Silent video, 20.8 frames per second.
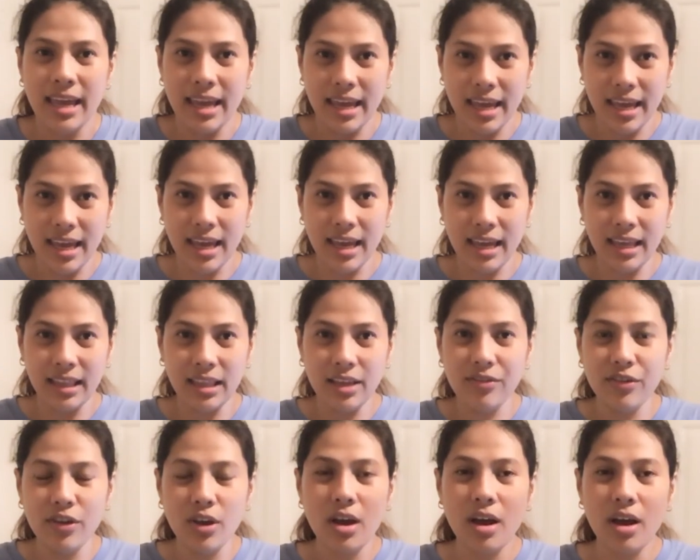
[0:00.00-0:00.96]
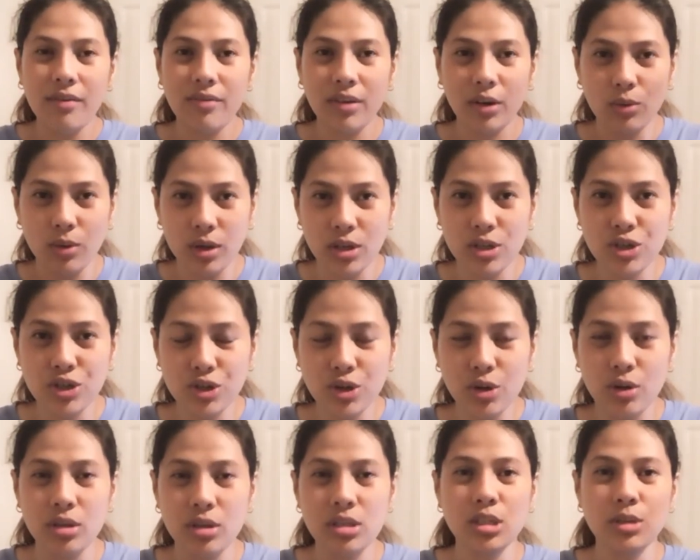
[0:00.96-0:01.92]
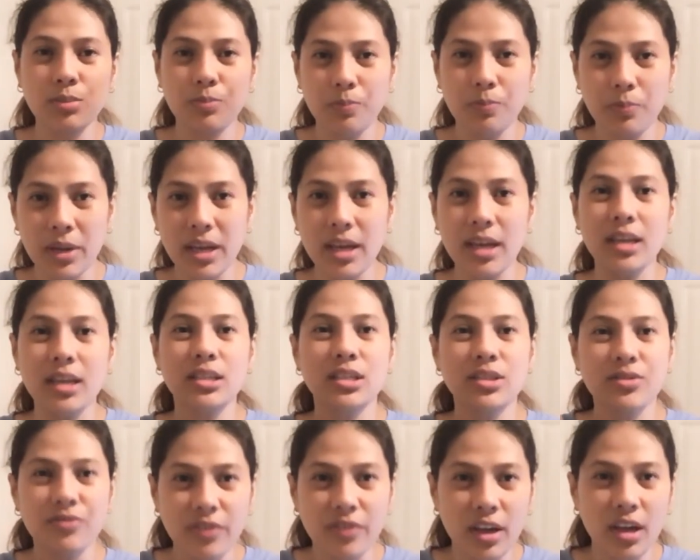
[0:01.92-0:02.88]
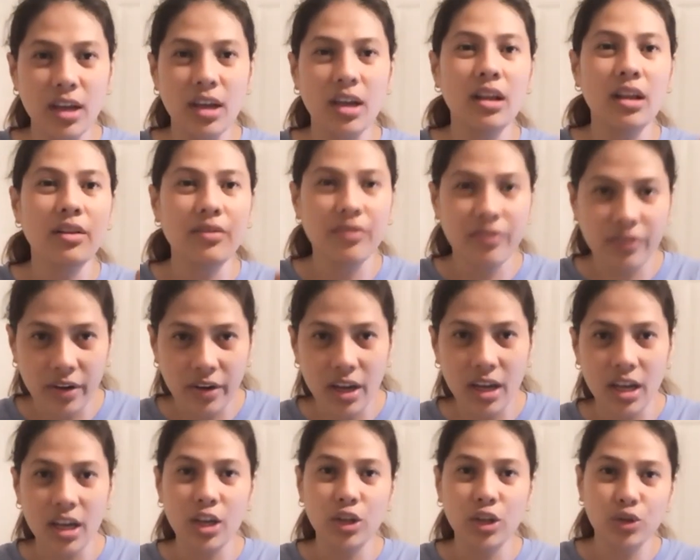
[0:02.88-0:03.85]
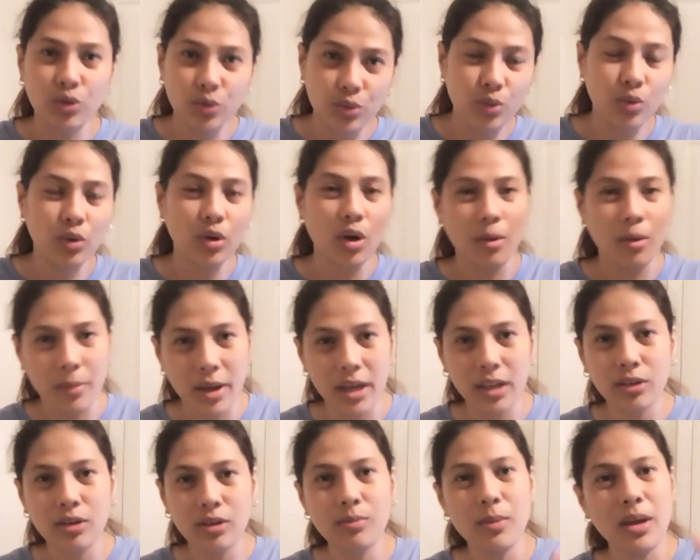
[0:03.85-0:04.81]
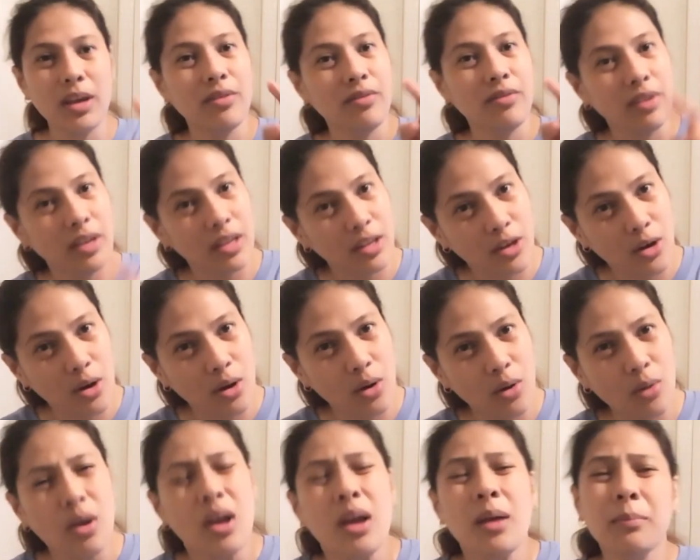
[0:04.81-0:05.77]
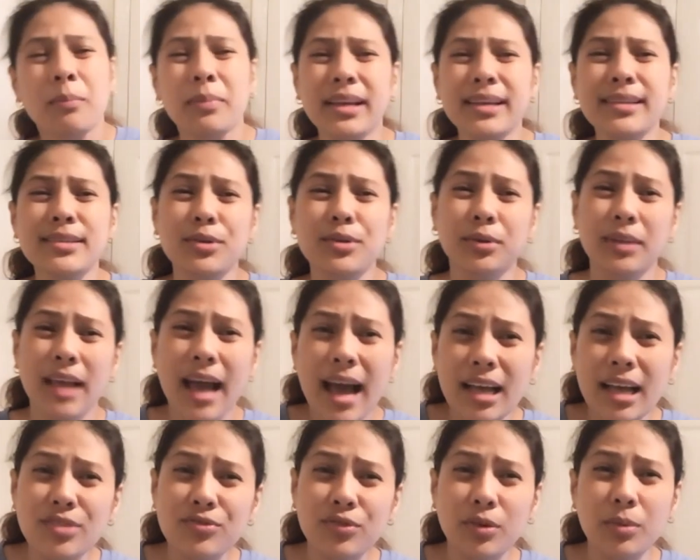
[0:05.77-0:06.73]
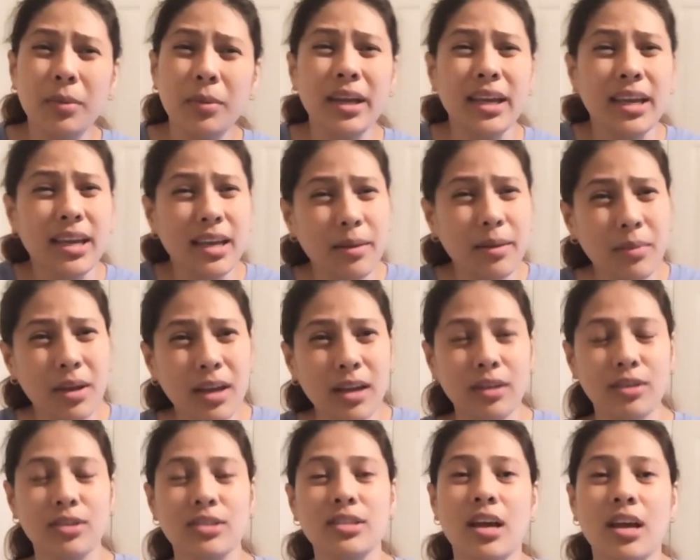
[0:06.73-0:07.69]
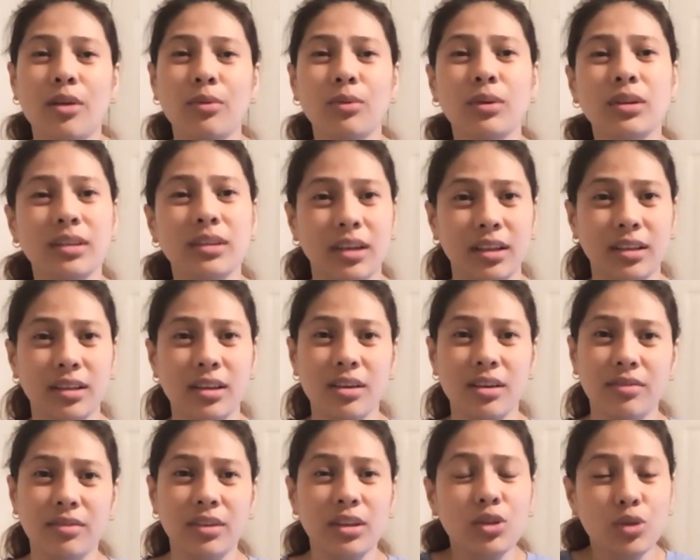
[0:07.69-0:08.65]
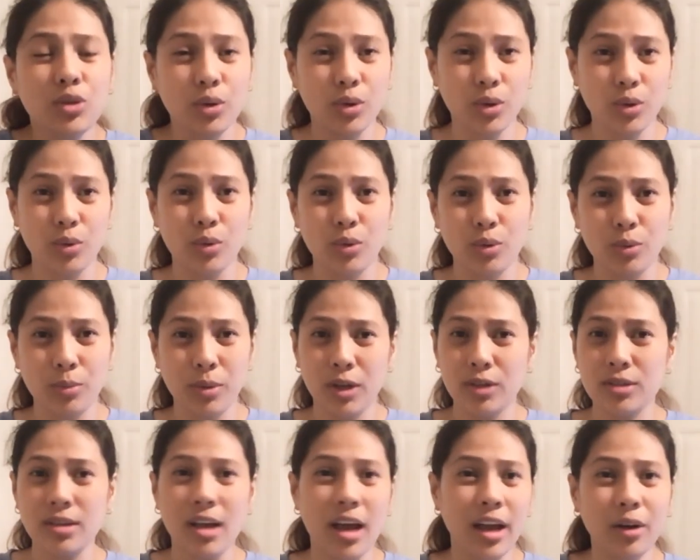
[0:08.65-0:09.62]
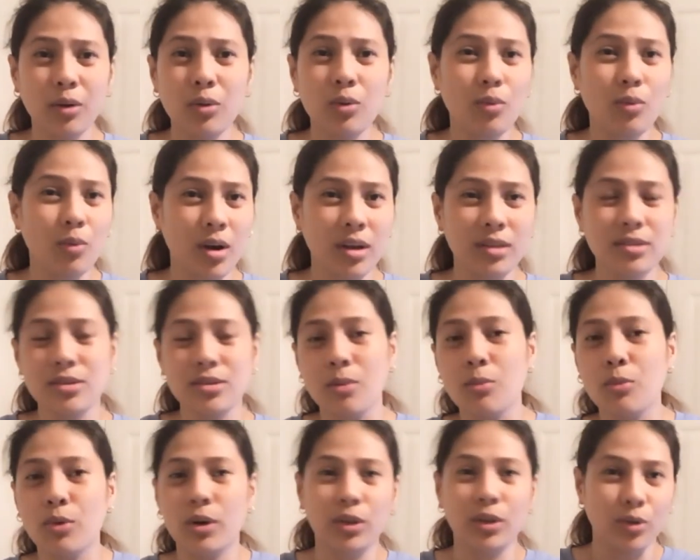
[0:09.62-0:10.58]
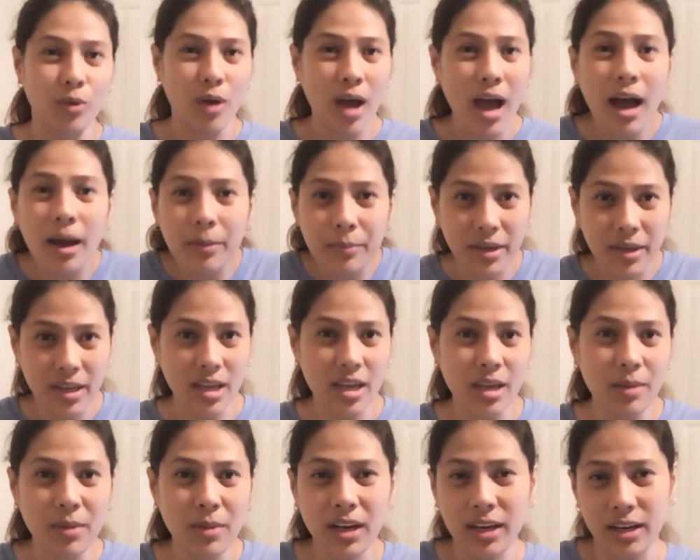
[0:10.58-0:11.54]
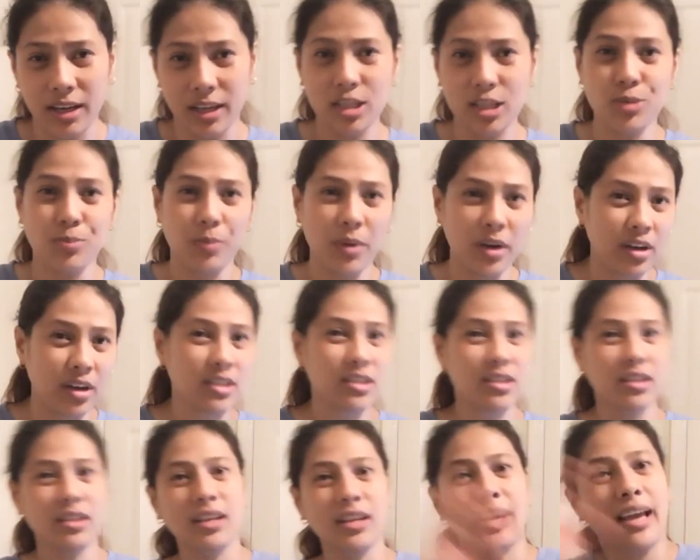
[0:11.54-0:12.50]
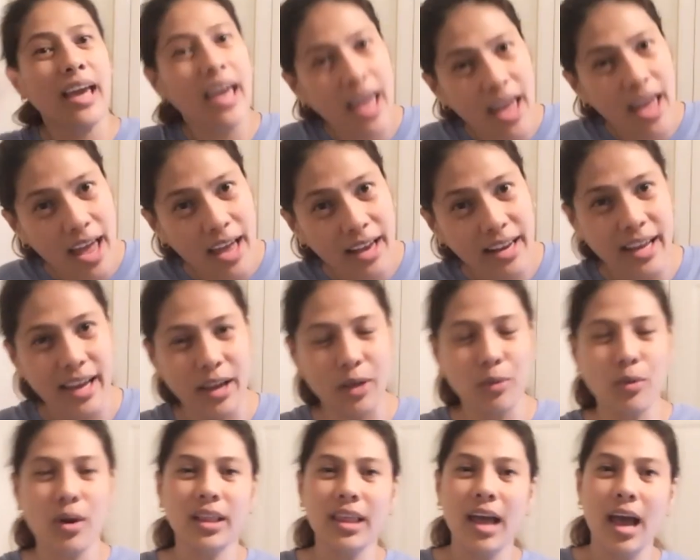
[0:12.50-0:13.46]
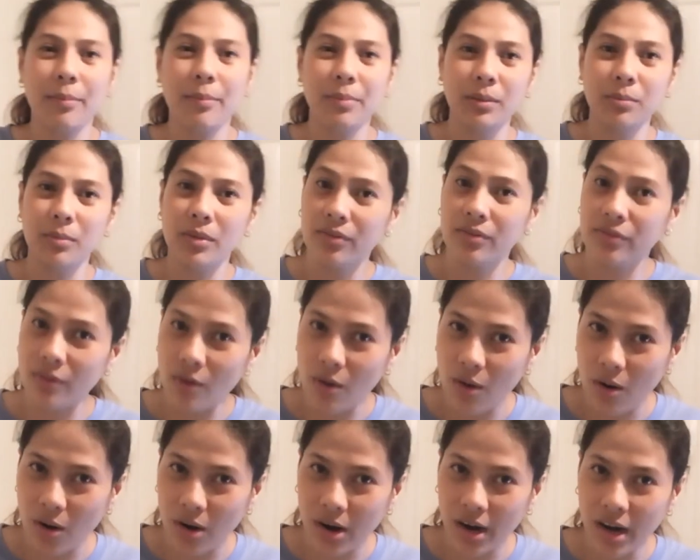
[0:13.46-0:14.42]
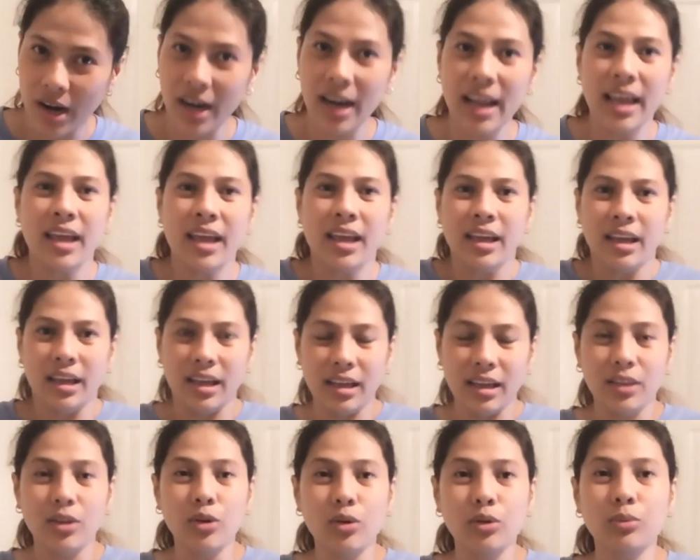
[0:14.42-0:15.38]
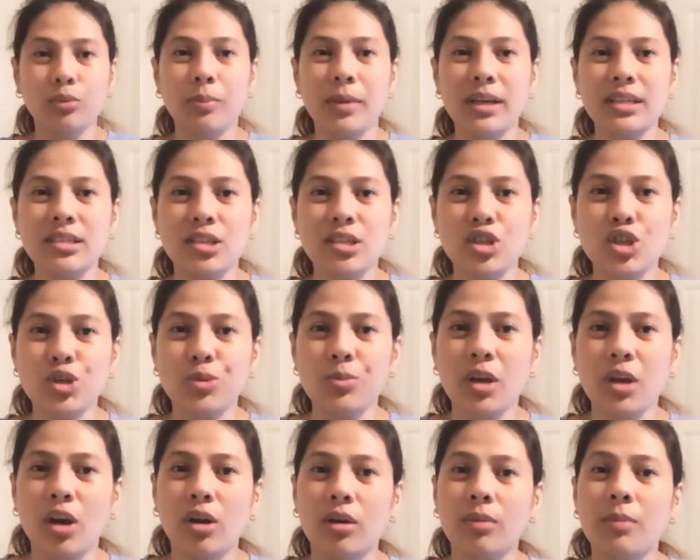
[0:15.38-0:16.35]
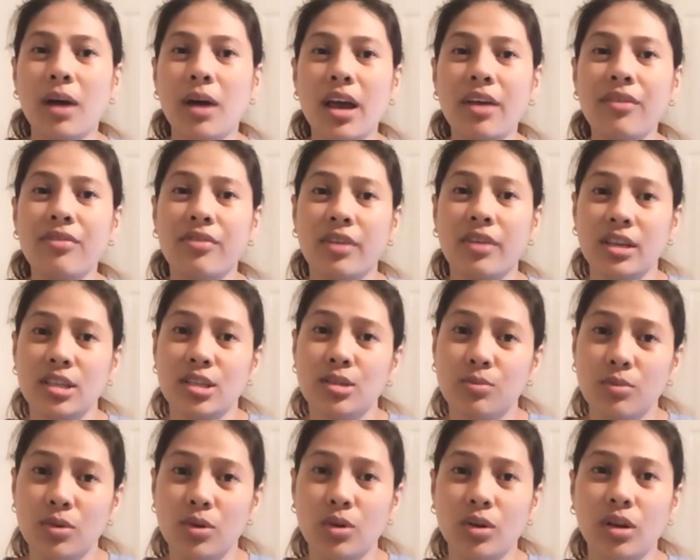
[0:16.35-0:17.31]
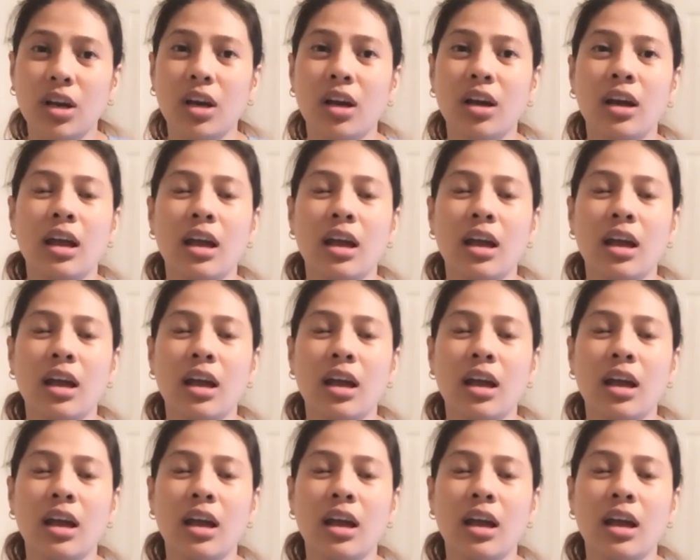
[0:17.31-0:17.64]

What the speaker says: And if you have a questions, please feel free to comment on my video. Please don't ask for my email because I will not give it to you because I don't want someone to hack my email and experience it again like what happened before. And don't message me on my Facebook.